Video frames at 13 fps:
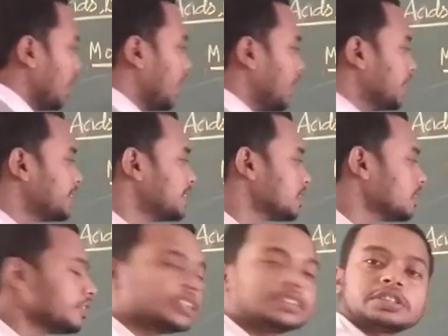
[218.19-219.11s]

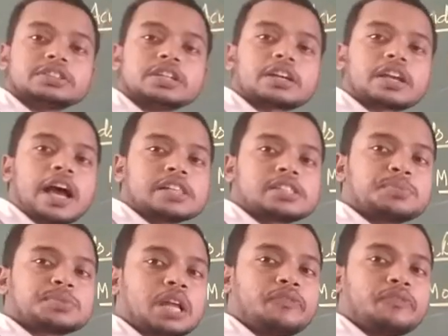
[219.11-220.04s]
This is a calcium
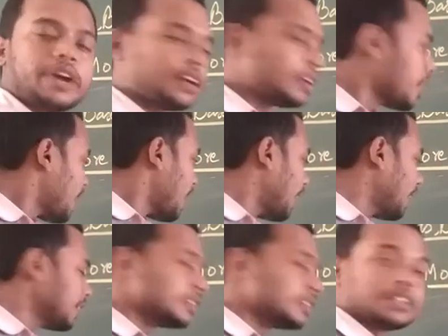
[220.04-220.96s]
sulfate,
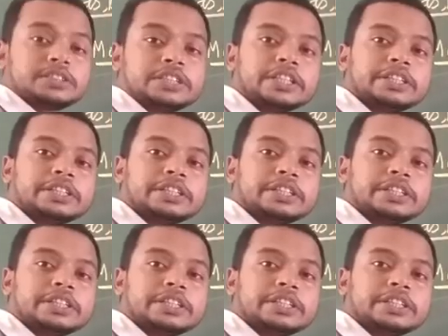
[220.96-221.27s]
and it is a